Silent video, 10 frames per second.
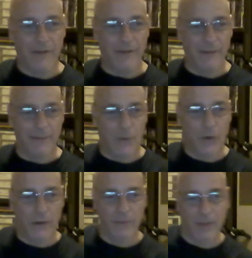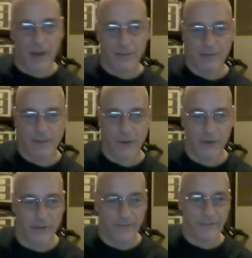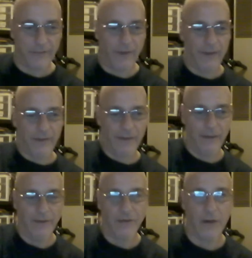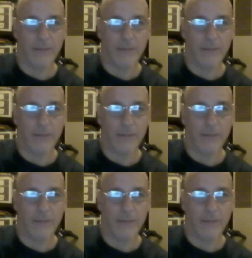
the more popular artists and drop